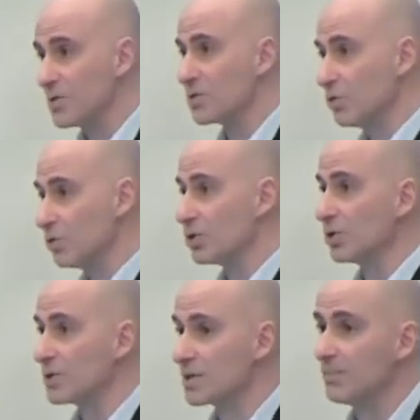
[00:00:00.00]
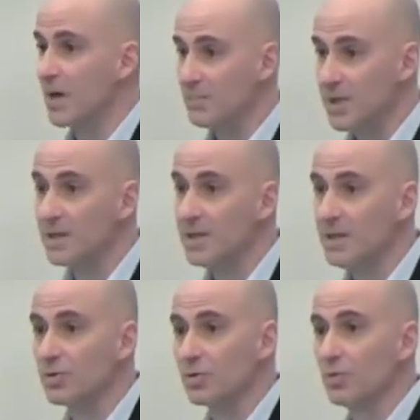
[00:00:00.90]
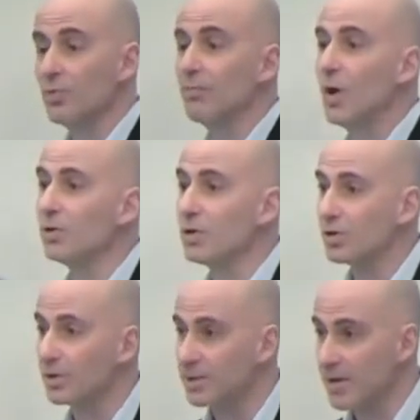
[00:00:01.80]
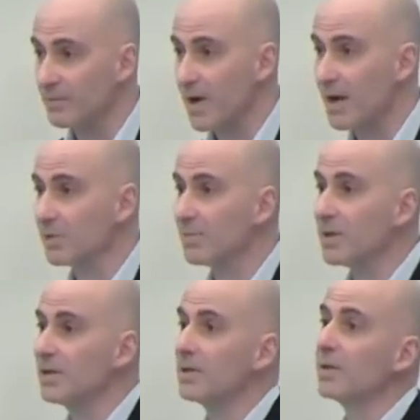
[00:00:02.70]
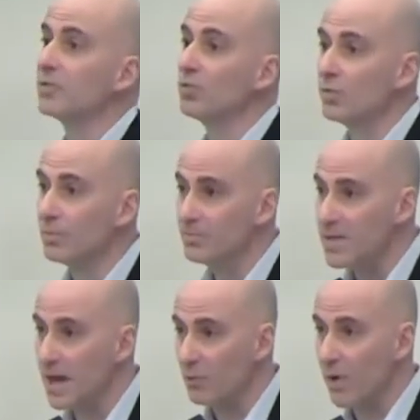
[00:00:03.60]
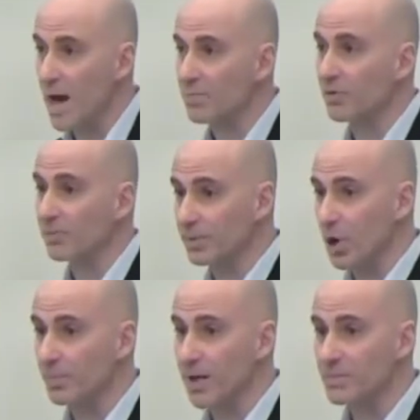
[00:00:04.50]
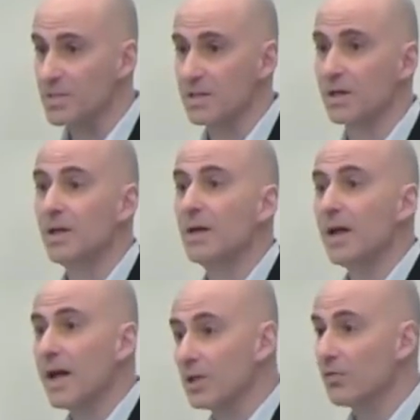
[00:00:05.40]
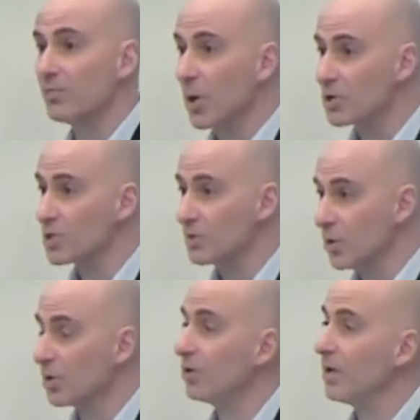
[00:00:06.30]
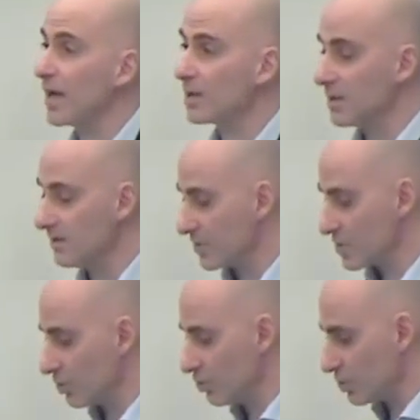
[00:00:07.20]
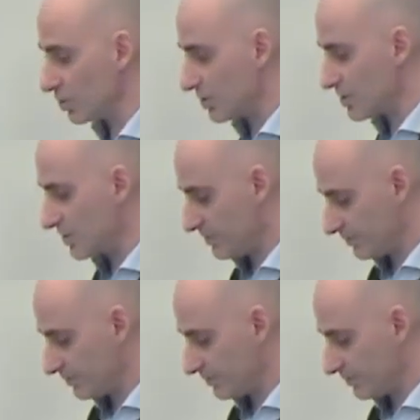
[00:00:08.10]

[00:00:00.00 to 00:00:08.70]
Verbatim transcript: solutions may be key to monitor the environment, to be aware of problems and of possible collective solutions.